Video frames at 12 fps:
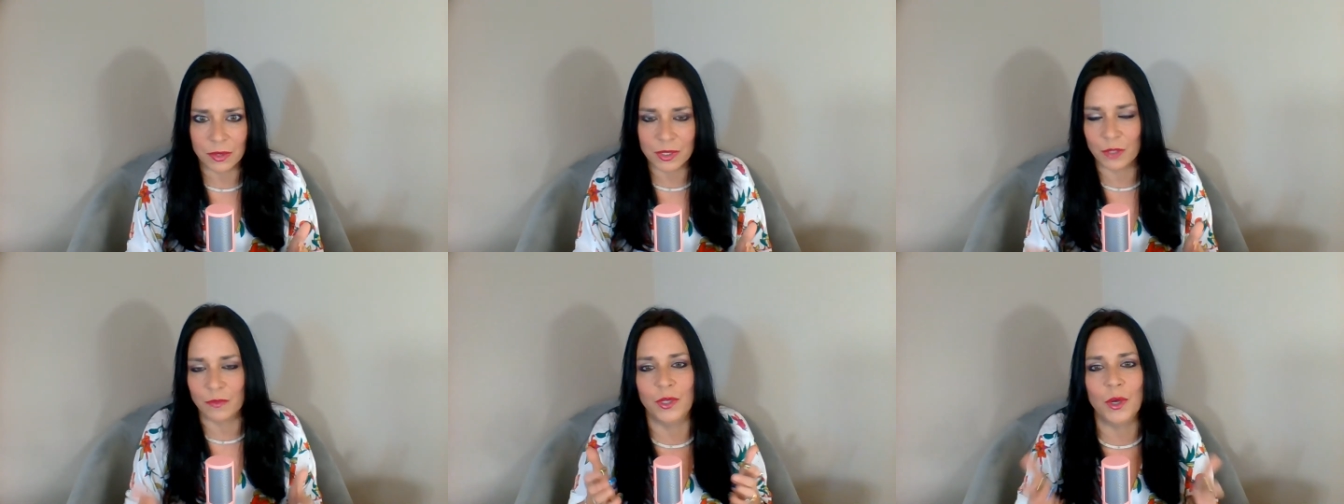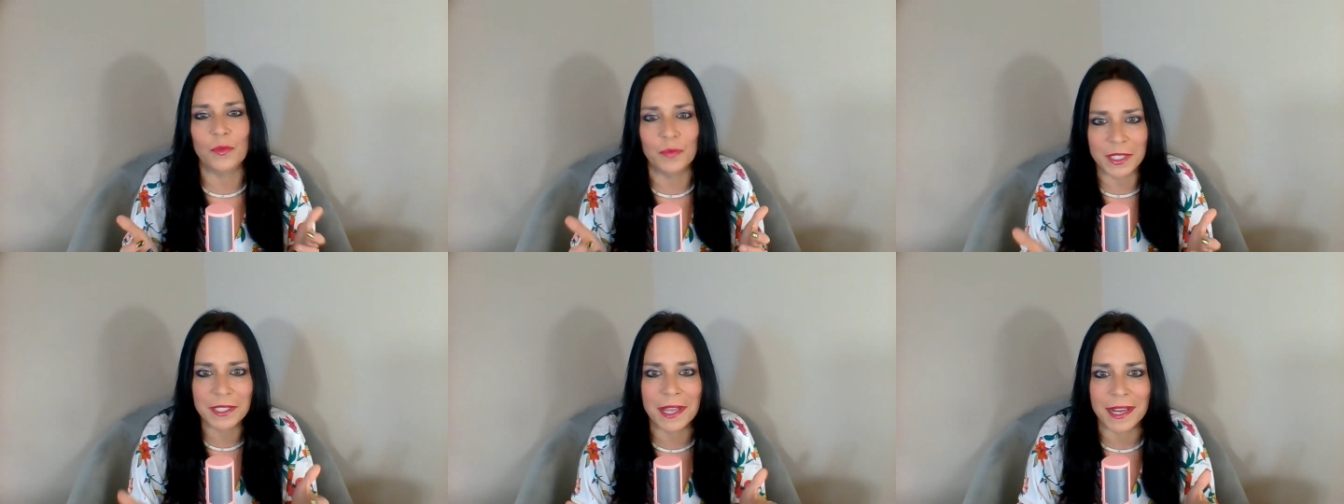So if you don't
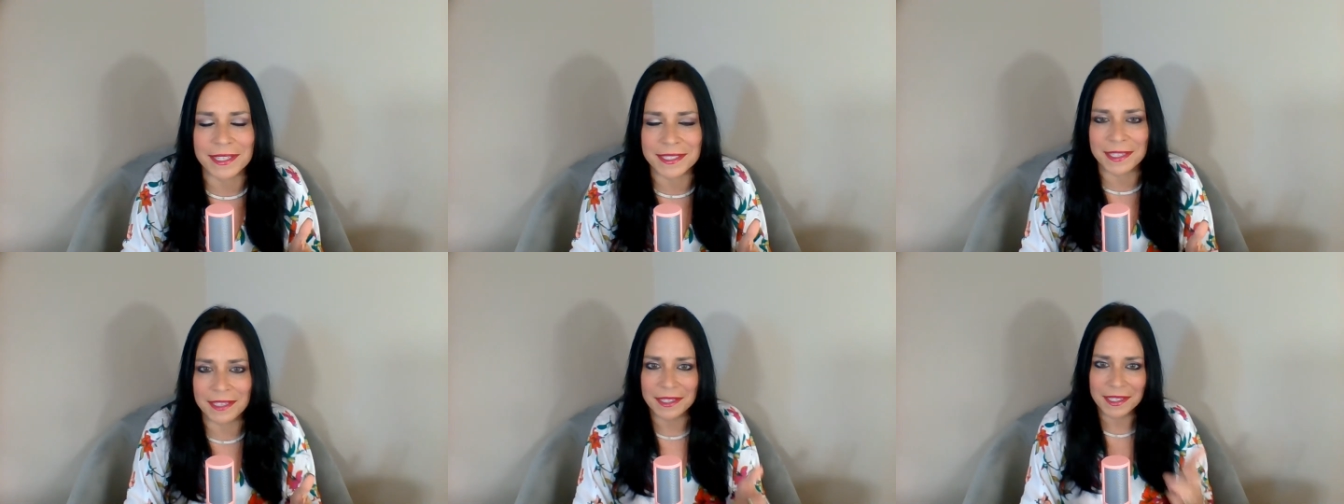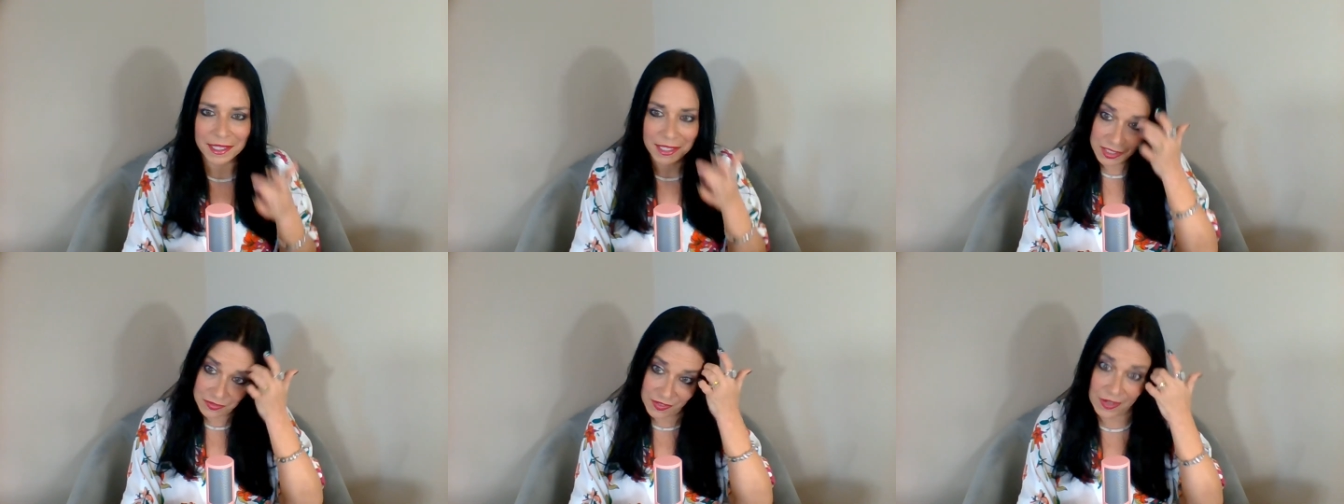realize it,
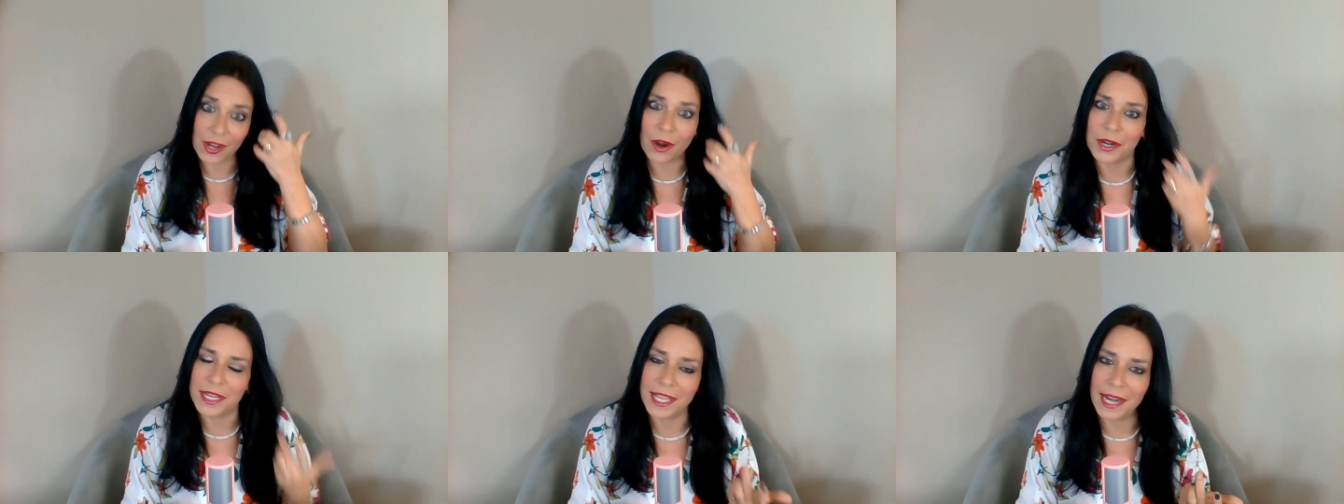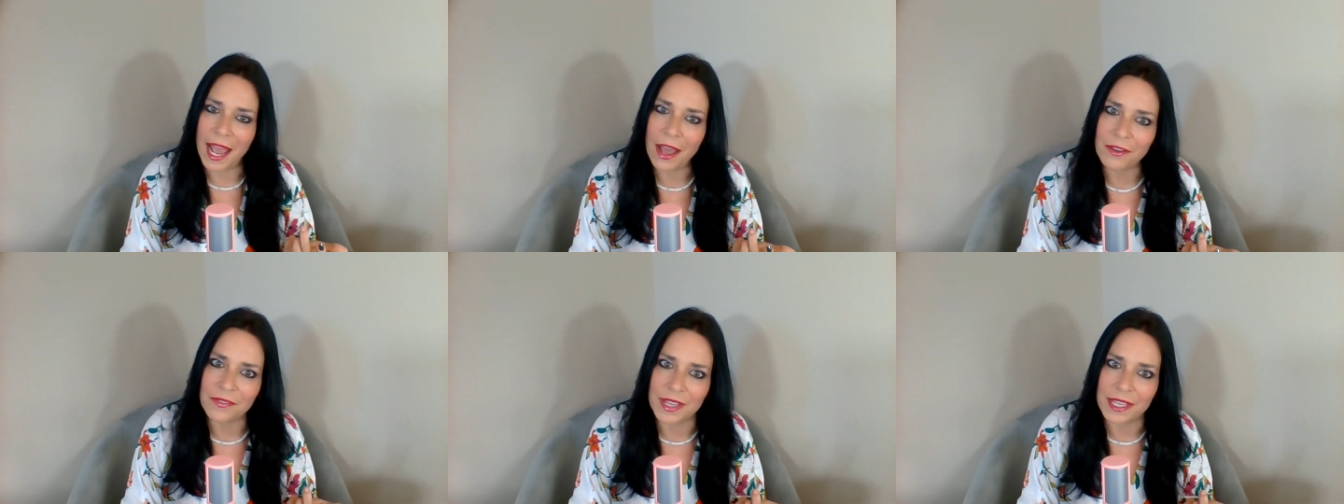it's very hard to get out
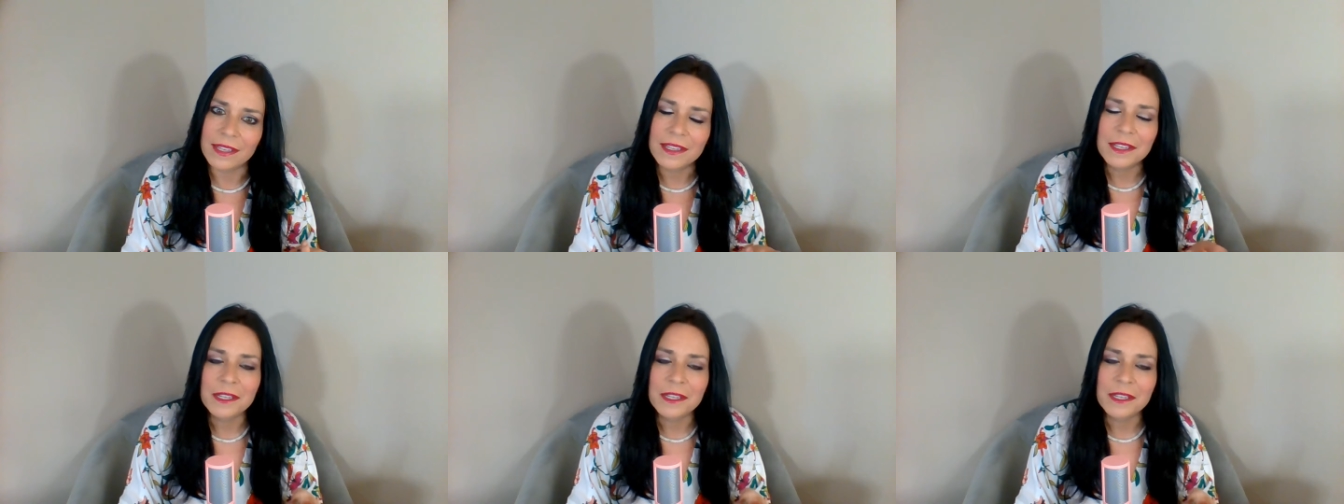of it.